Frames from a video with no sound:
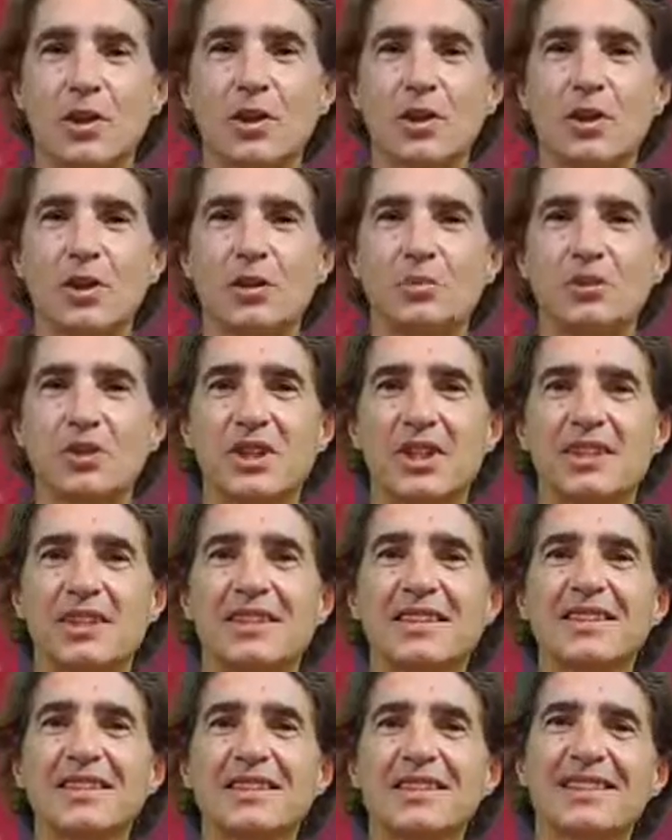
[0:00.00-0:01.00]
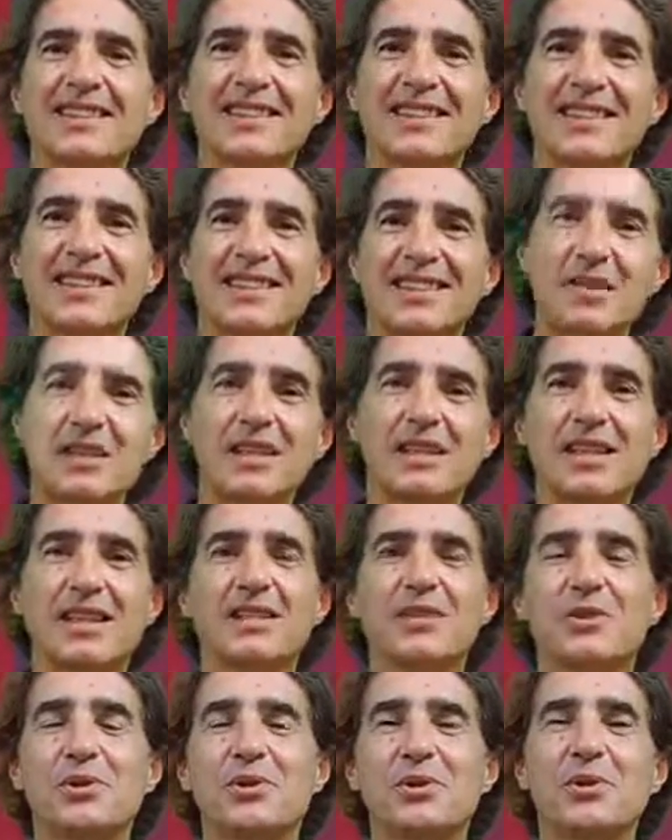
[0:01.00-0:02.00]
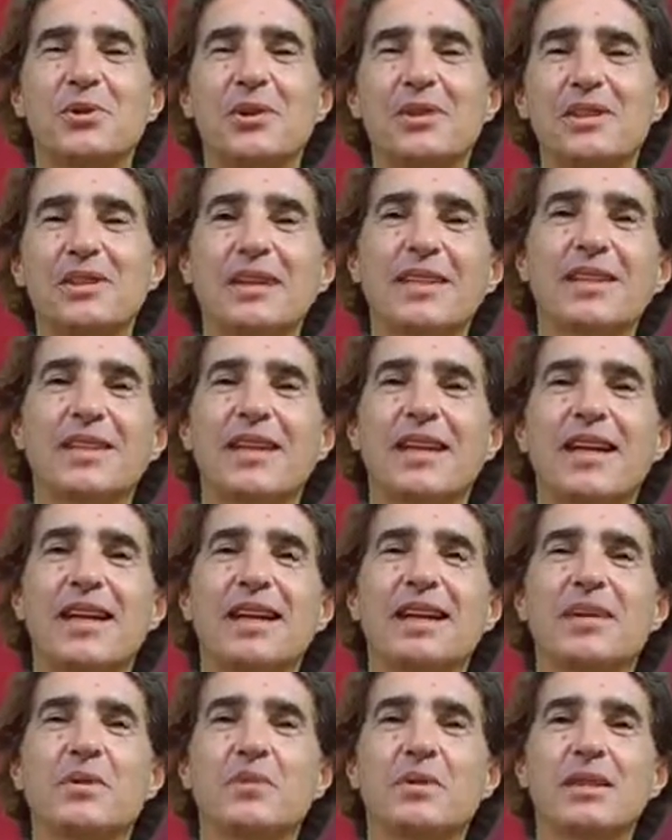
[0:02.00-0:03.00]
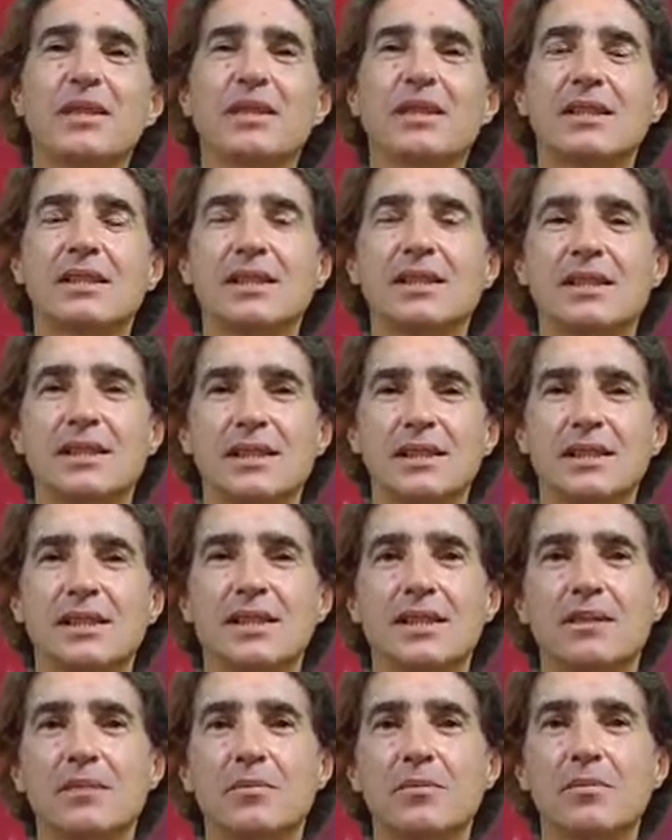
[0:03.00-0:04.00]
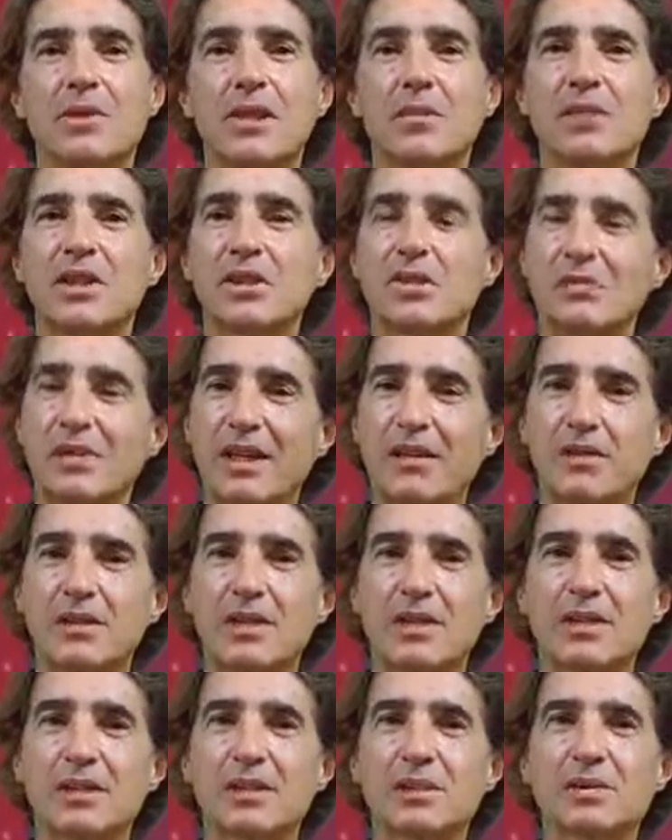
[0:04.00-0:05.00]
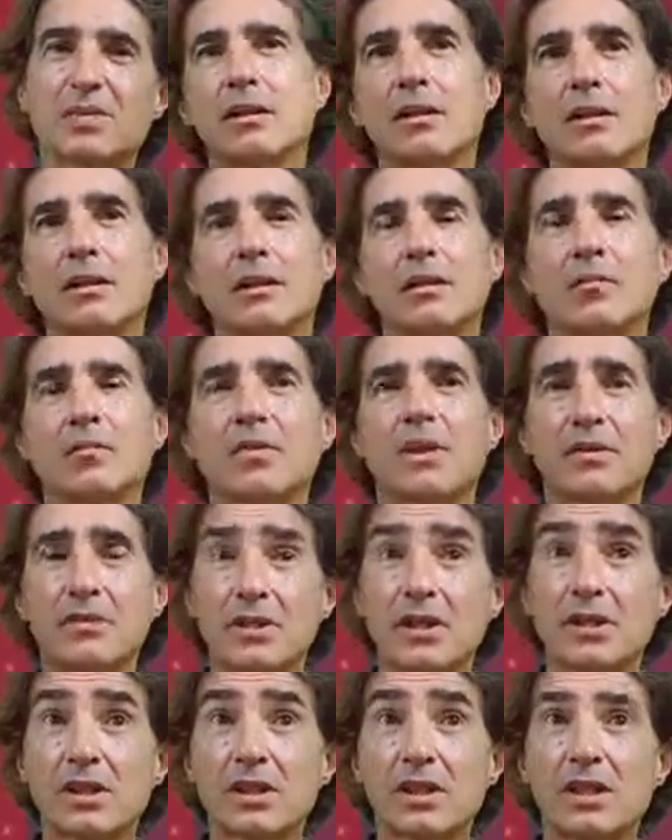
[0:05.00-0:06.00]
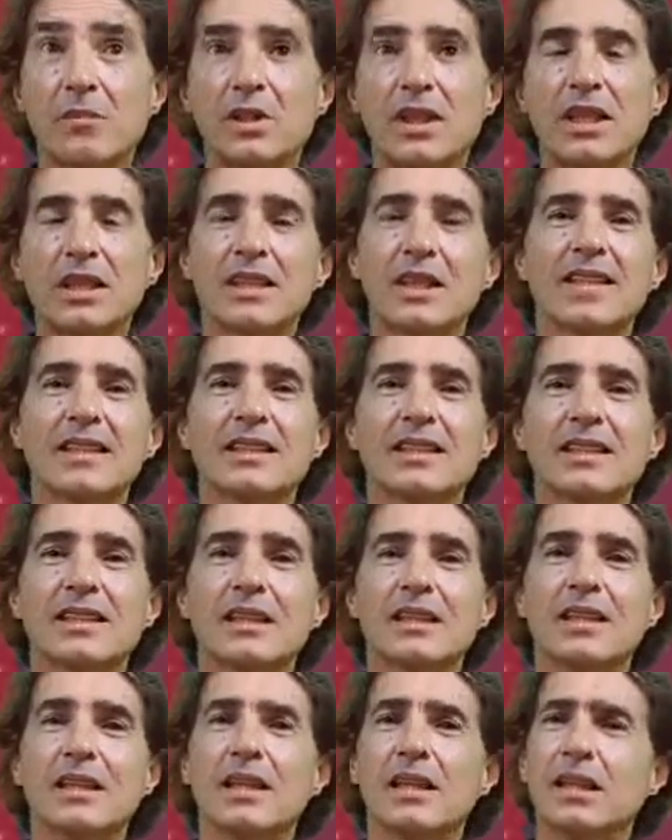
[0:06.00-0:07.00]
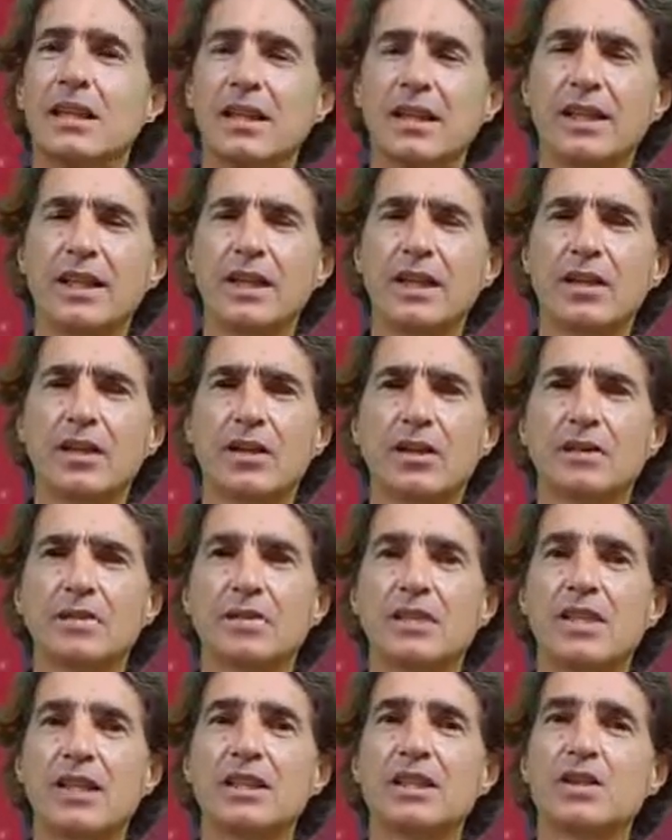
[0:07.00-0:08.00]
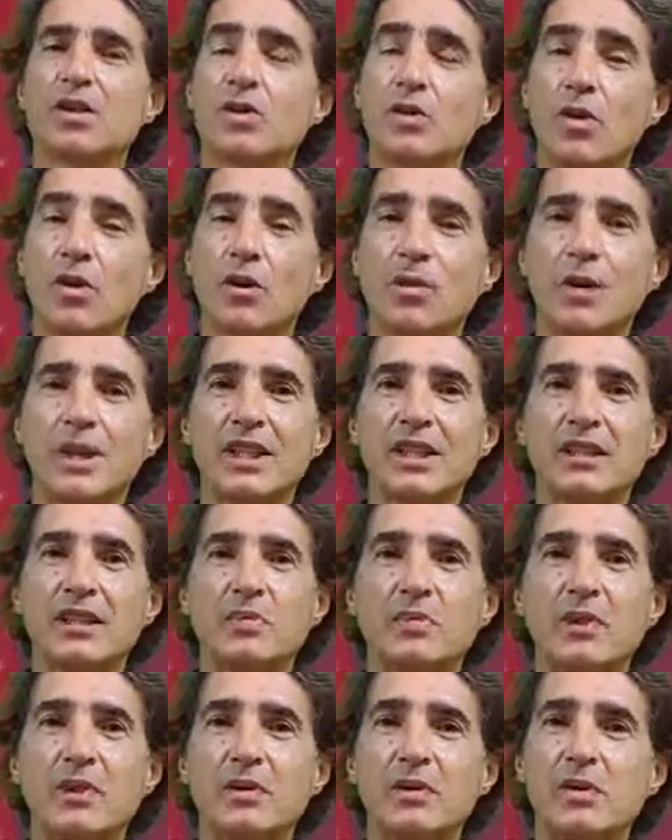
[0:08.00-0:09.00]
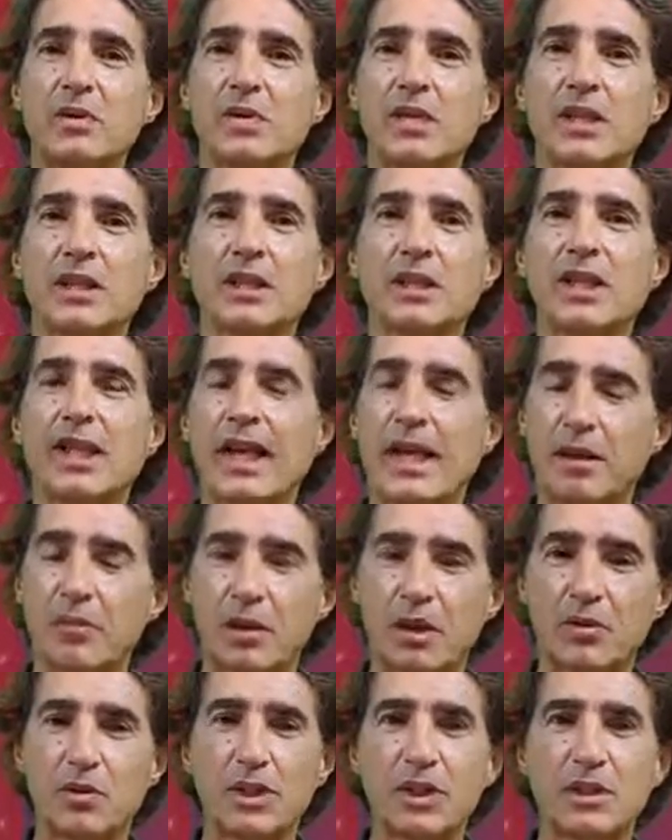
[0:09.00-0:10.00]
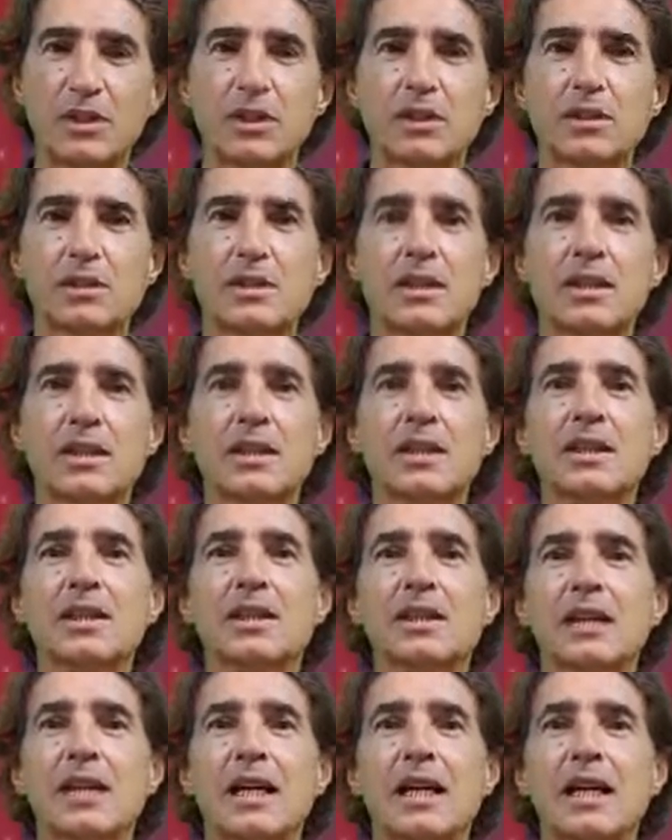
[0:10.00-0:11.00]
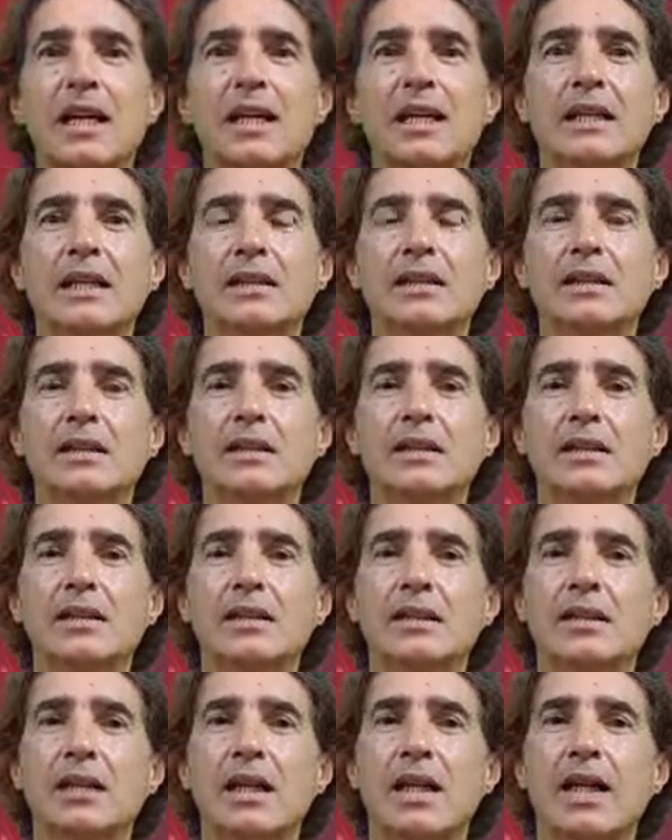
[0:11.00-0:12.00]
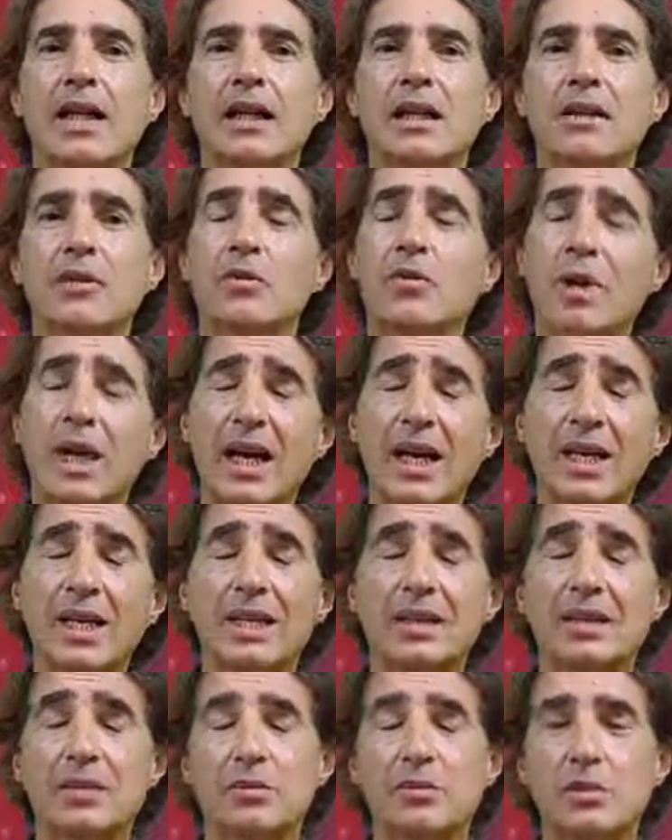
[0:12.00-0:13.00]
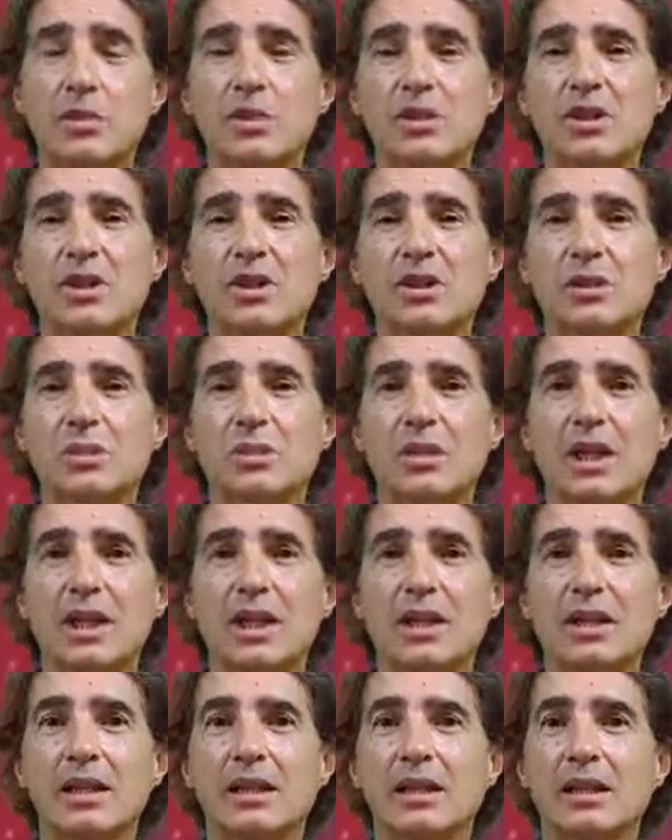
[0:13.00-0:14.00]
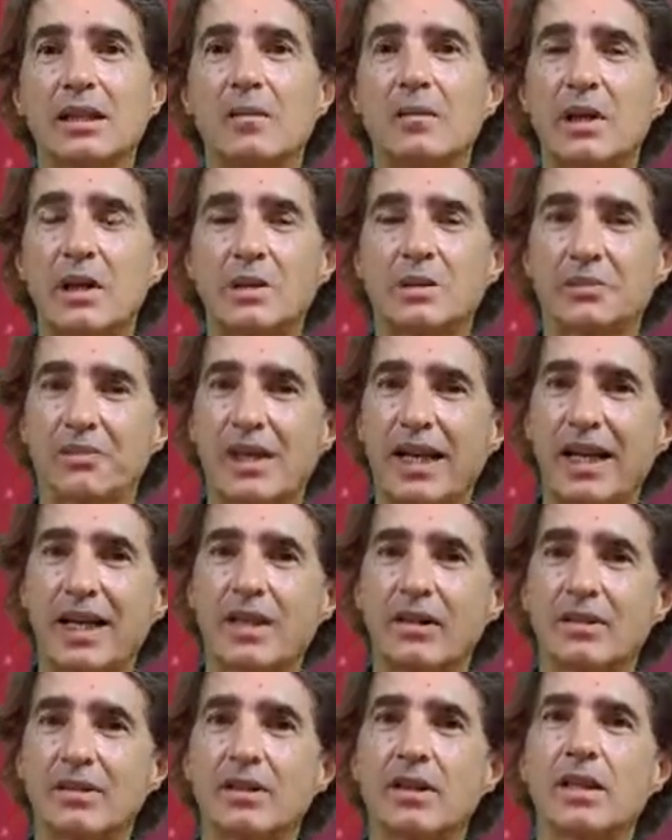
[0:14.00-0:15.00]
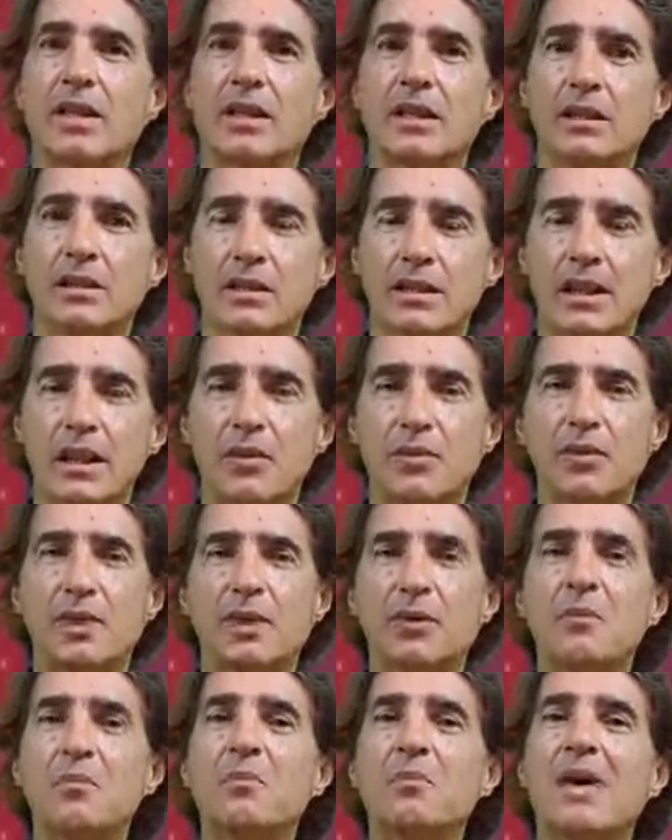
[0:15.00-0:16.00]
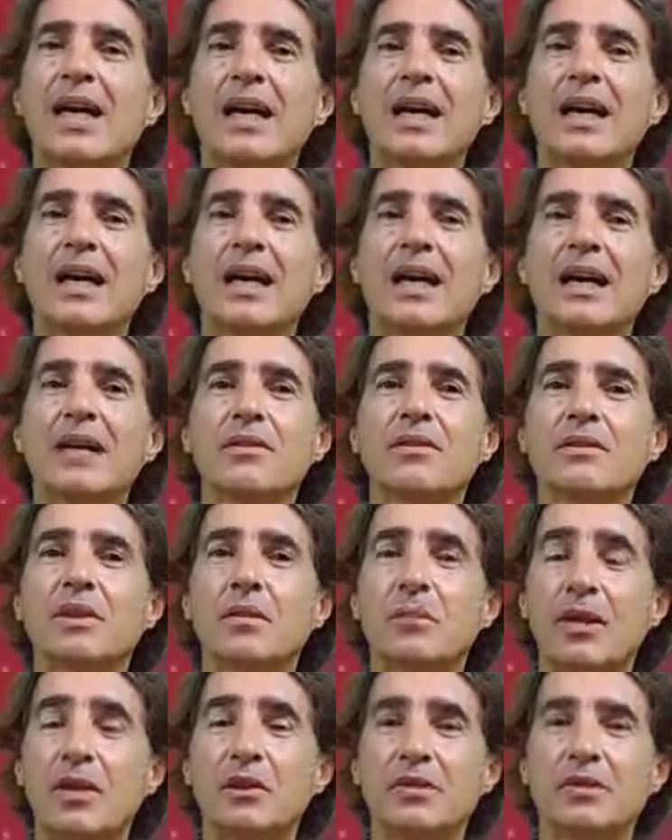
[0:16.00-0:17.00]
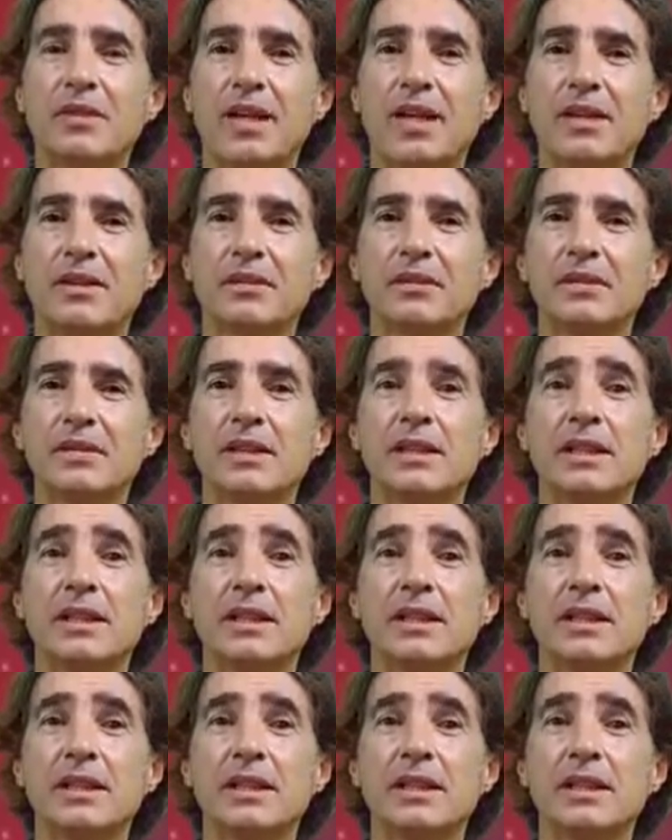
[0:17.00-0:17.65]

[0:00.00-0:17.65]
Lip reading: Om Shanti. Namaste to you all. I am here sitting in Brahma Kumaris. My first time in India, learning a lot of things, growing in spirituality. I am a Christian and I write books as well about faith, and I carry my life about faith